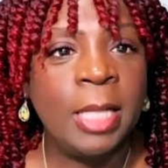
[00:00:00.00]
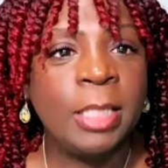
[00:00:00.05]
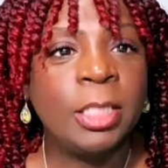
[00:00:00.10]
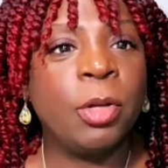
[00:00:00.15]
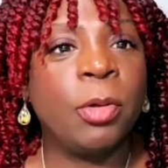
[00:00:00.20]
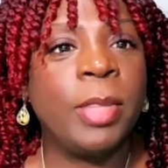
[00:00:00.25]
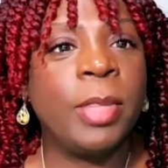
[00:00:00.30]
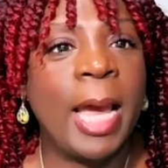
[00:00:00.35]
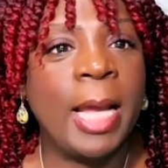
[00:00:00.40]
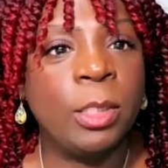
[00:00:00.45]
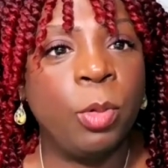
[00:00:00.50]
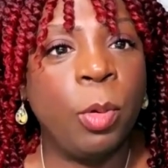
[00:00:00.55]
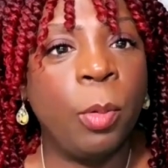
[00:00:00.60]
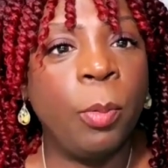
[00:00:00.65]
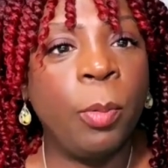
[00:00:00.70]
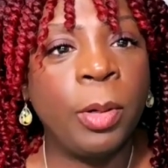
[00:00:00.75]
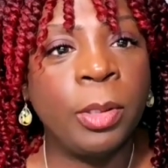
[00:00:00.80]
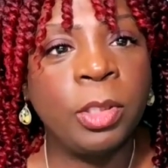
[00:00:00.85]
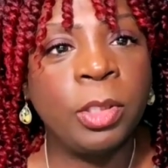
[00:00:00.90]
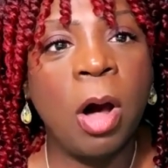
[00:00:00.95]
So that's
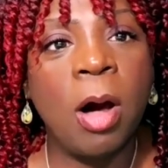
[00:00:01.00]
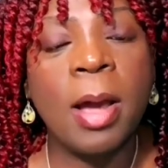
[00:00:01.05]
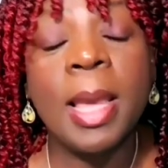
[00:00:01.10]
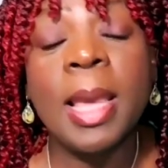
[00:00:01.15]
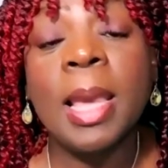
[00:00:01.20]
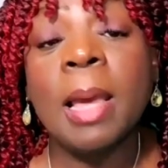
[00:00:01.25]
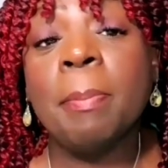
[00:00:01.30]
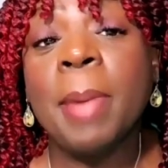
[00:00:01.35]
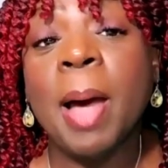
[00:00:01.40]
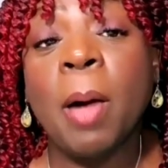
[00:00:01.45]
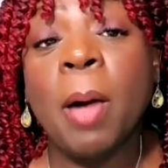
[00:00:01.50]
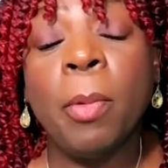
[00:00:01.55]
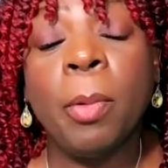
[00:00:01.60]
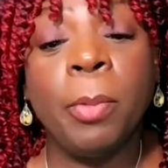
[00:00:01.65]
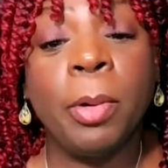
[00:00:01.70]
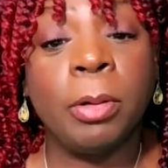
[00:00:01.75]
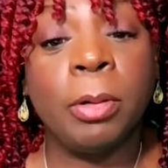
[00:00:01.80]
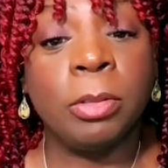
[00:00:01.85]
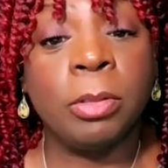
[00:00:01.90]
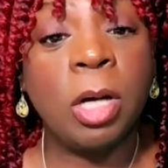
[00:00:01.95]
what we're talking about
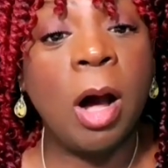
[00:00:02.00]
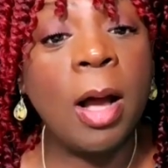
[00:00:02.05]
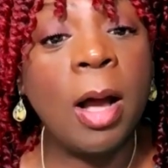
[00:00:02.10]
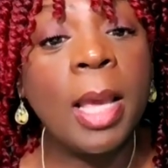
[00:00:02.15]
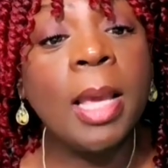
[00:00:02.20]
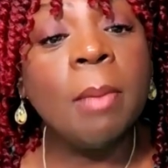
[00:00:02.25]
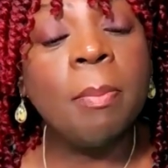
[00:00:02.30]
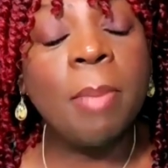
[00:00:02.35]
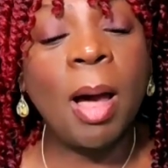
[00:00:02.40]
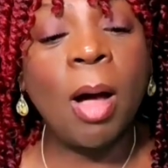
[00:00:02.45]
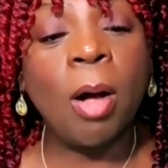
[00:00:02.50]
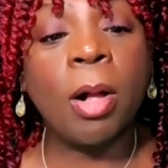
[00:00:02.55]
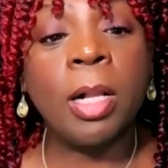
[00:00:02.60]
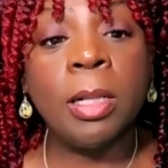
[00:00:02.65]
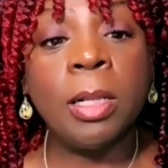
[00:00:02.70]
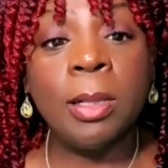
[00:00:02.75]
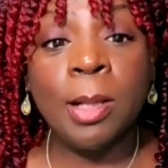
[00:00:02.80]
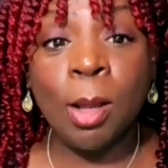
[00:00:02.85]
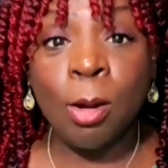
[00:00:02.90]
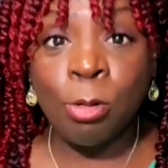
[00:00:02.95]
when we're talking about
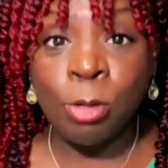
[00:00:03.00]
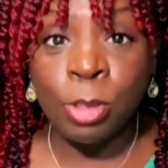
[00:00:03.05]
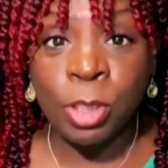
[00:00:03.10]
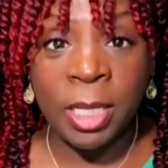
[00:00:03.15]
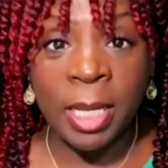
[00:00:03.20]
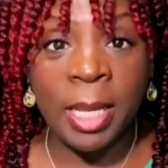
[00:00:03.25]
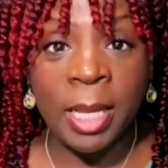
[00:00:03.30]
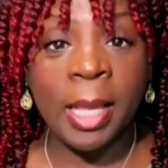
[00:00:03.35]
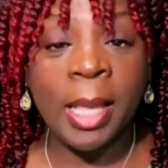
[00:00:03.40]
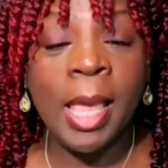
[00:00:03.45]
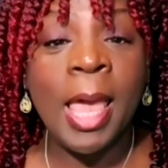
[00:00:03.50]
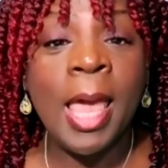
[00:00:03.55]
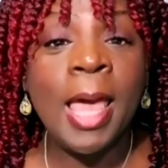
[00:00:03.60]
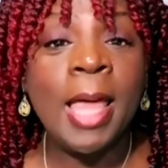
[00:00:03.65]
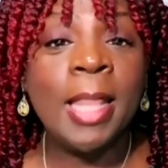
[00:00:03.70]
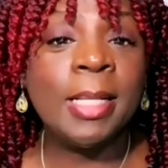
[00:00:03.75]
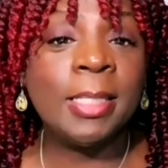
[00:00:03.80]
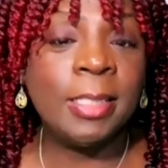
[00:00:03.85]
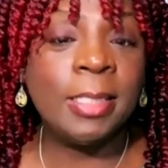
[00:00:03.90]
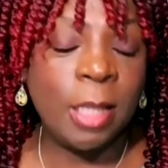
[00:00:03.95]
closing
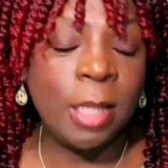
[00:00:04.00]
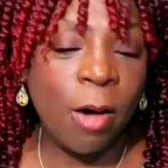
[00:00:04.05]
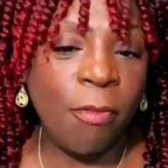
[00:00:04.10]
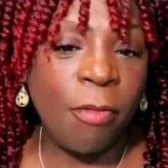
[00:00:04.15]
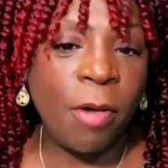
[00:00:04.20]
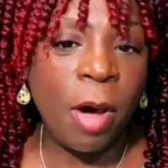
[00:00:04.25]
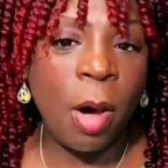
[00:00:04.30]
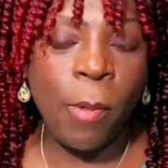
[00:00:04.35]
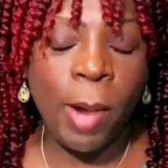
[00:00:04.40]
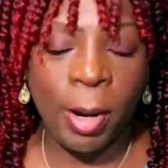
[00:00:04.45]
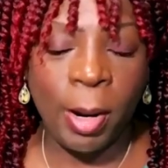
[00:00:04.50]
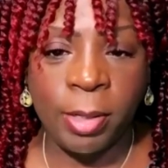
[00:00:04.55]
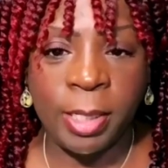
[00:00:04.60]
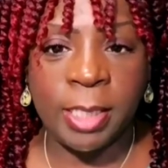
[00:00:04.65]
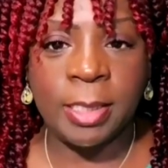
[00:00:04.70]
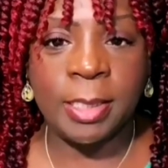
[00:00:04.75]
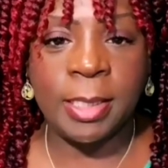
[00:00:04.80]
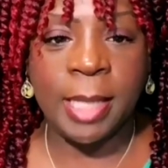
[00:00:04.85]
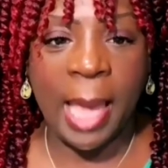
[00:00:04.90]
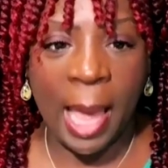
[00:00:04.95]
the self
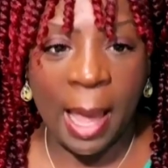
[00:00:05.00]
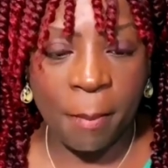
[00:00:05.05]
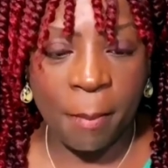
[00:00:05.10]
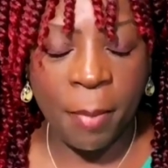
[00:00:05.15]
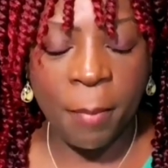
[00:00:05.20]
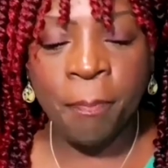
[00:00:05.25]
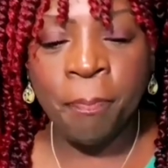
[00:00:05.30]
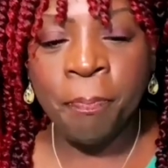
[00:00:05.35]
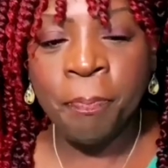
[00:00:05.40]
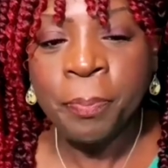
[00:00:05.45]
awareness gap.